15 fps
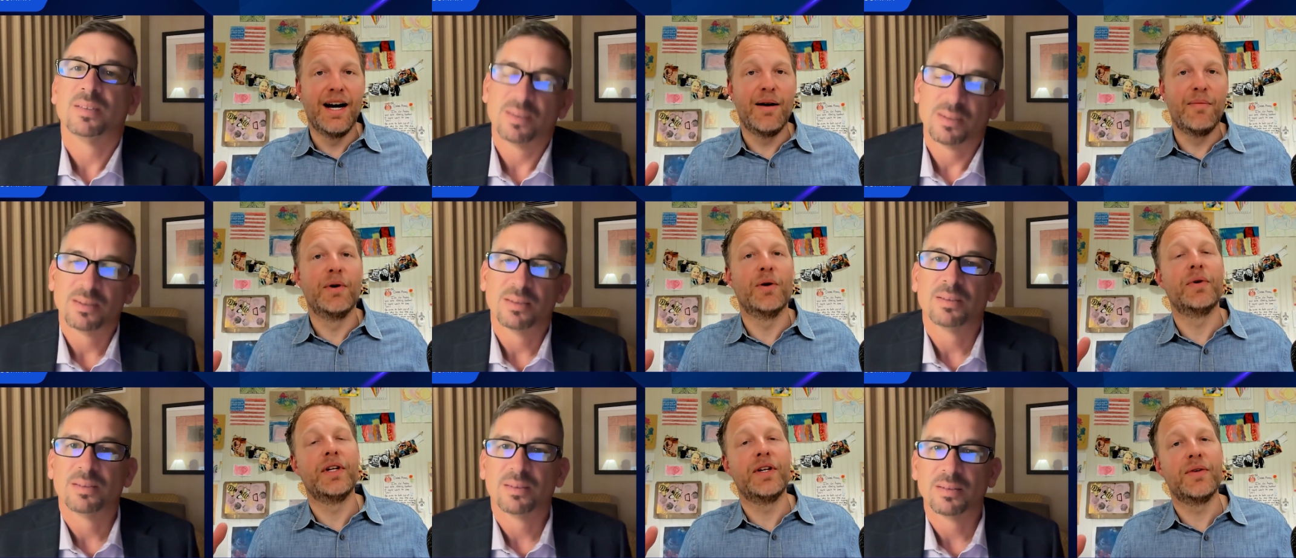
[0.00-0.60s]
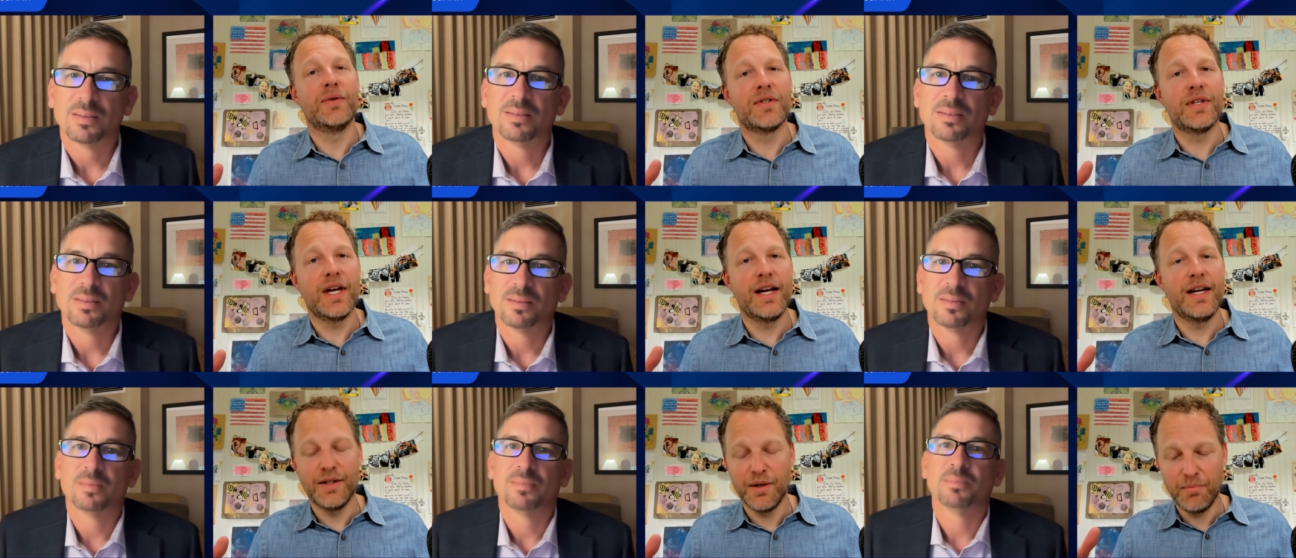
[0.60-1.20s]
Speaker 1: uh, but when you
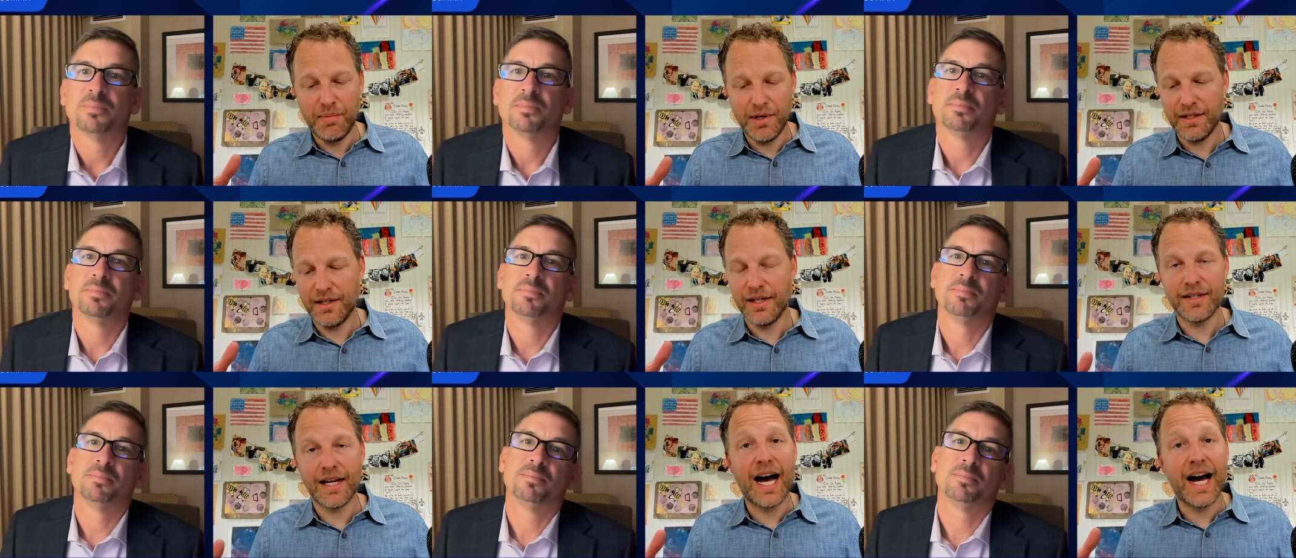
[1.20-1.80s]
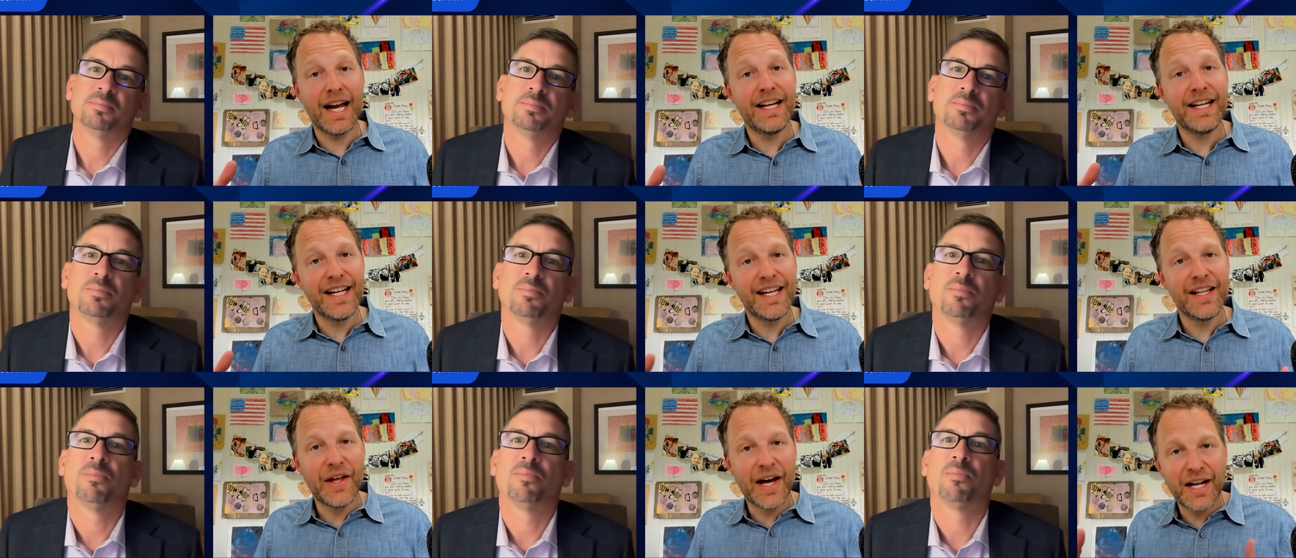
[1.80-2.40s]
say as a business,
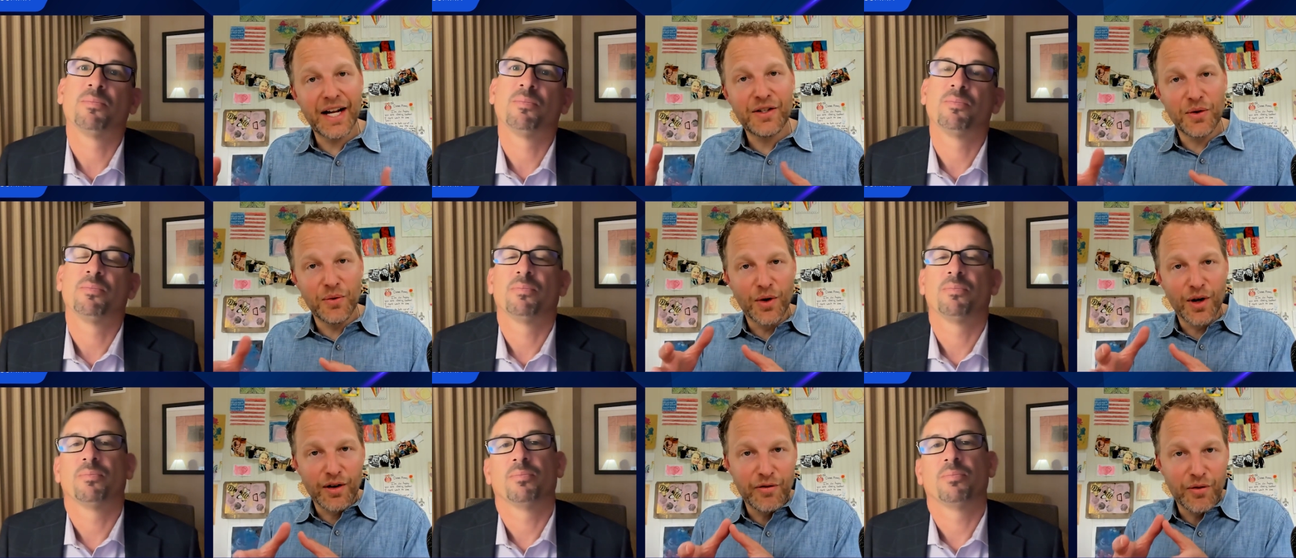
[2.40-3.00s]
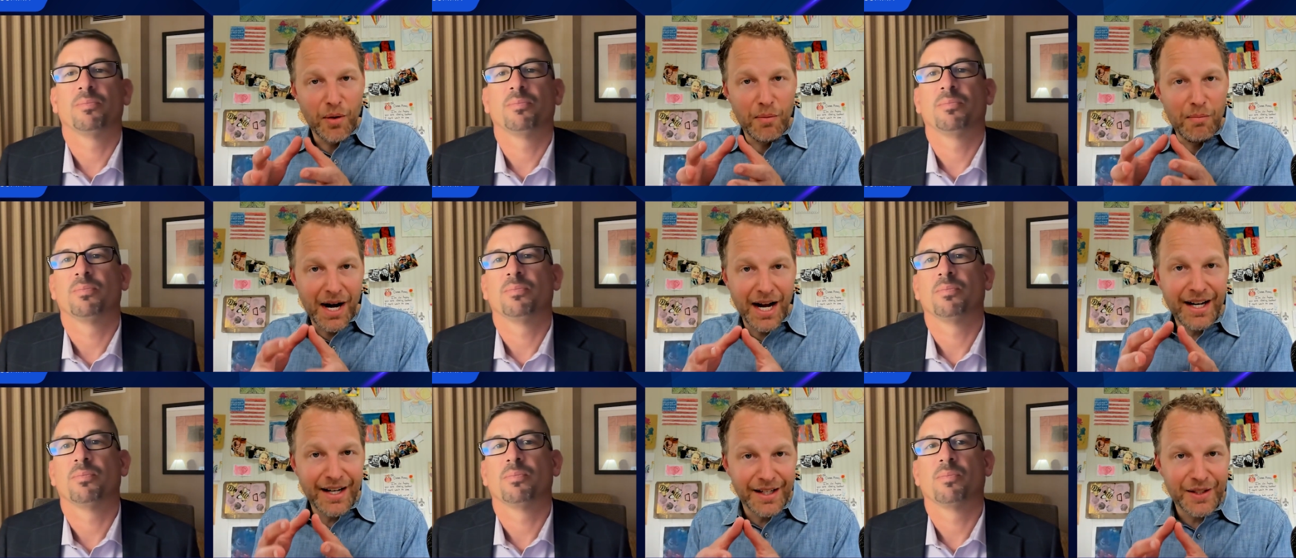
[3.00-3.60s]
I need that to work for
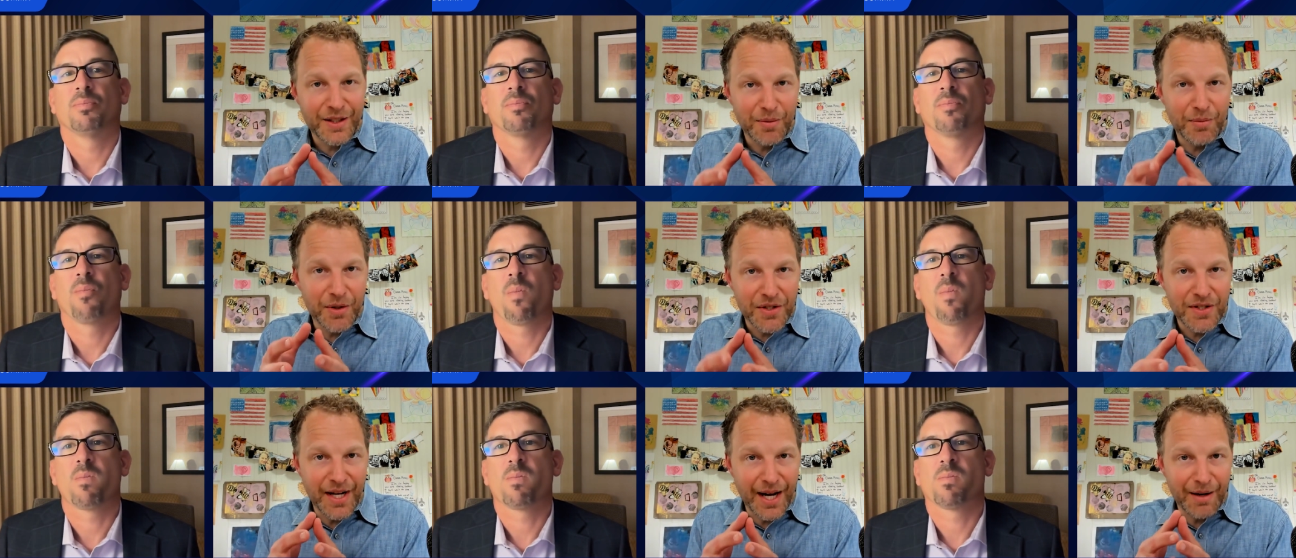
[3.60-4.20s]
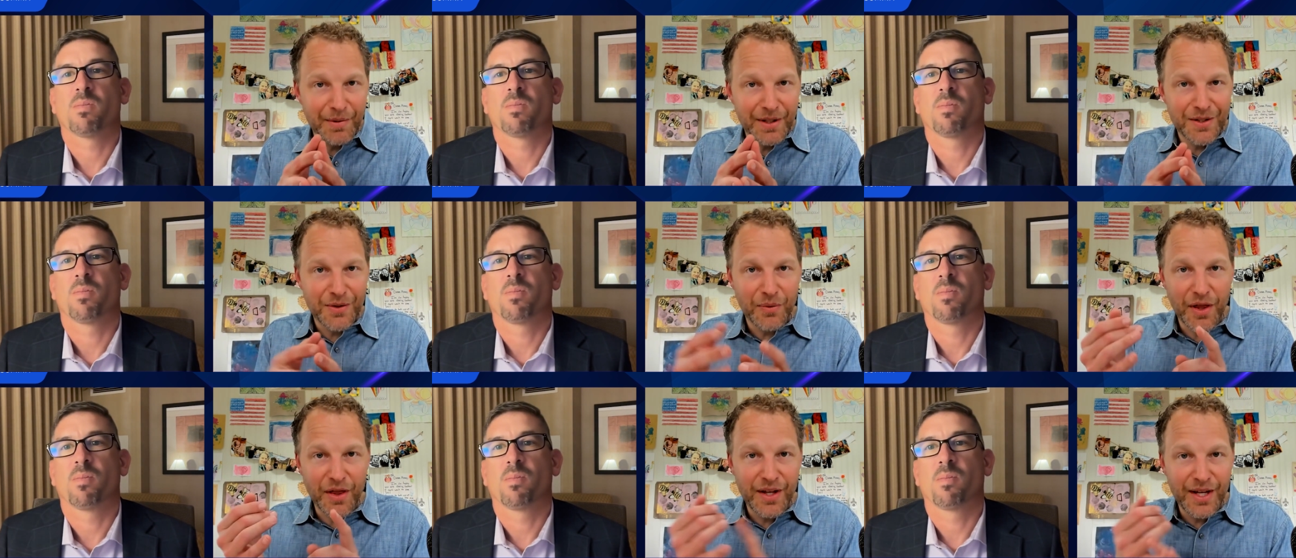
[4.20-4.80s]
my customer
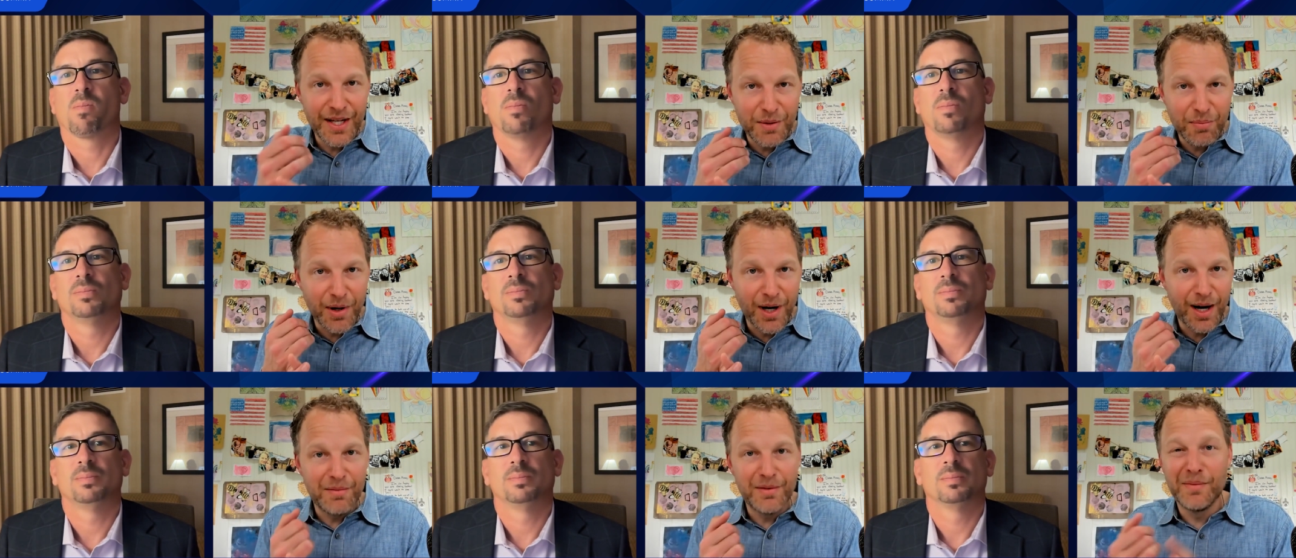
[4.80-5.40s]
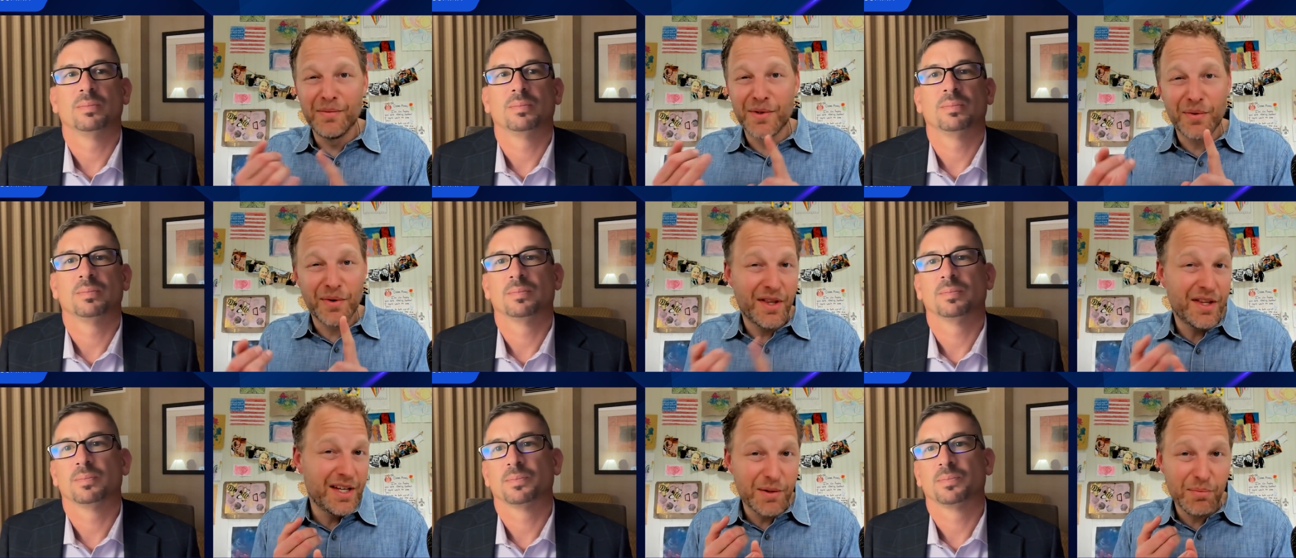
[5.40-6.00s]
segments with these
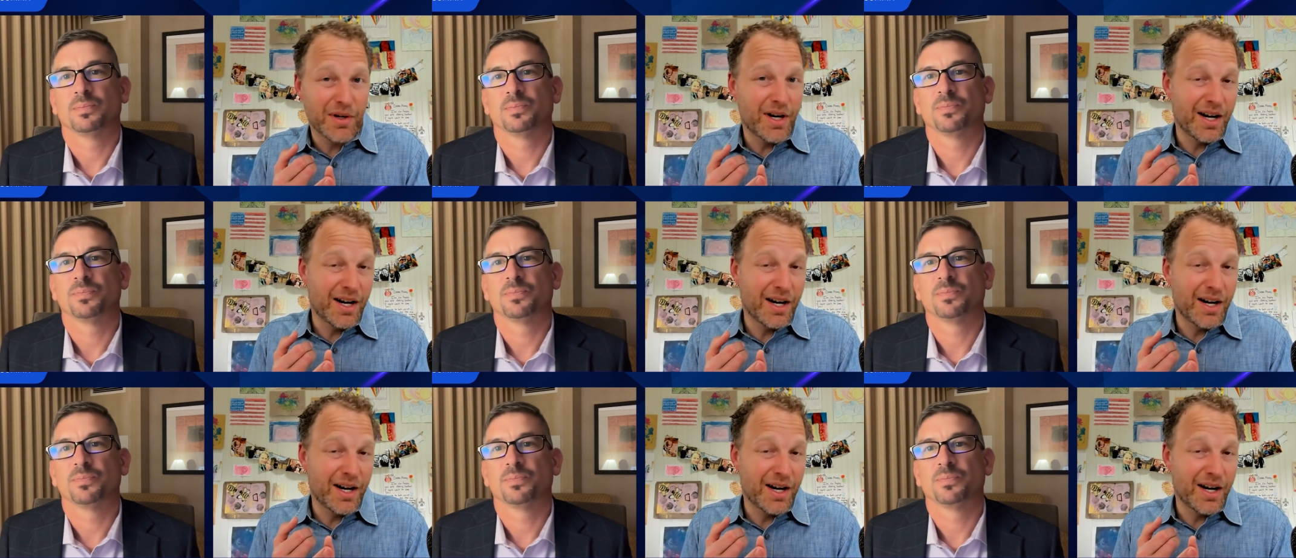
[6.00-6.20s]
problems, with these